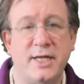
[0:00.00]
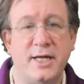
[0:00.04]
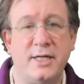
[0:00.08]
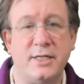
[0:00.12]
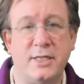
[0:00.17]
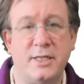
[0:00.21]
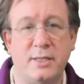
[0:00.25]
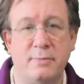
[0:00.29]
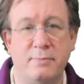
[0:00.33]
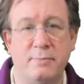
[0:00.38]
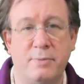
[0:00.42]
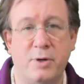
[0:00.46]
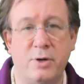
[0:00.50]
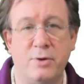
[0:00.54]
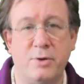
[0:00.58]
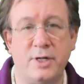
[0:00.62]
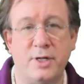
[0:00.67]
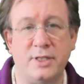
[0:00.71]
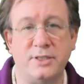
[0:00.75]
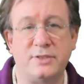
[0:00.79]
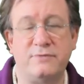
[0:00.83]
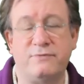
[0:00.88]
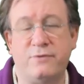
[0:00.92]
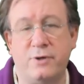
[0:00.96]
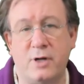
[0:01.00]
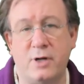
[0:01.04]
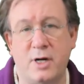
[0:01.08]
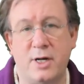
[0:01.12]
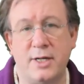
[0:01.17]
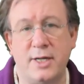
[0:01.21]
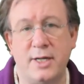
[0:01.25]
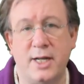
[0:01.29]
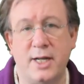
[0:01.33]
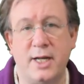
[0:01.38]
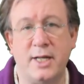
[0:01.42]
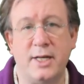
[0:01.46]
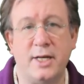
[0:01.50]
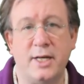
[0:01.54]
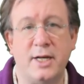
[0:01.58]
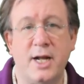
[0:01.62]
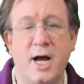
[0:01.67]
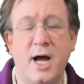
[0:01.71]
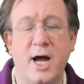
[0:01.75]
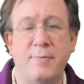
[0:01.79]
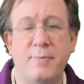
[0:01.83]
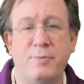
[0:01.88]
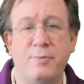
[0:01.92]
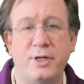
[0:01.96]
components for online and
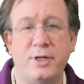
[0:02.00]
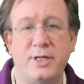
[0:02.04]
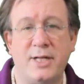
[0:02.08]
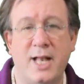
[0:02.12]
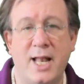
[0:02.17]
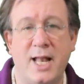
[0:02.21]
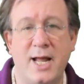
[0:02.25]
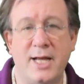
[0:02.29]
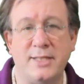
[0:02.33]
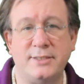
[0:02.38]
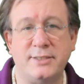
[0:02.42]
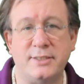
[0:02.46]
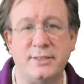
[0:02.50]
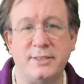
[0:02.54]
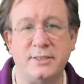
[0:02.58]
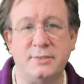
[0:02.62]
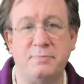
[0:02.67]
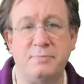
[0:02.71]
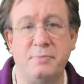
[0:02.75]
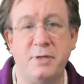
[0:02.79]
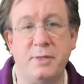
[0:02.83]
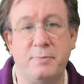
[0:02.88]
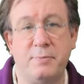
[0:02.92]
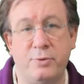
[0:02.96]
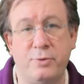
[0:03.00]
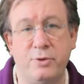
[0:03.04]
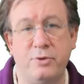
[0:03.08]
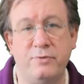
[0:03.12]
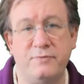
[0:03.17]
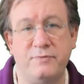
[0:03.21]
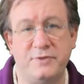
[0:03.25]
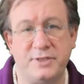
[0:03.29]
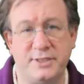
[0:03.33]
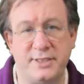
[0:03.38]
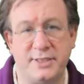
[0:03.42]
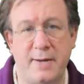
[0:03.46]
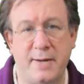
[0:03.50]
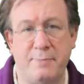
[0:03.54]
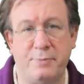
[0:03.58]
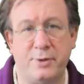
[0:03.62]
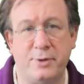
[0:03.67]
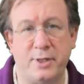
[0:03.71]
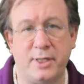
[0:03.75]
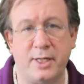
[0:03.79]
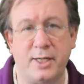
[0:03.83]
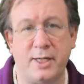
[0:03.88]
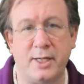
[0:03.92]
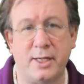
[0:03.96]
hybrid classes be approved separately.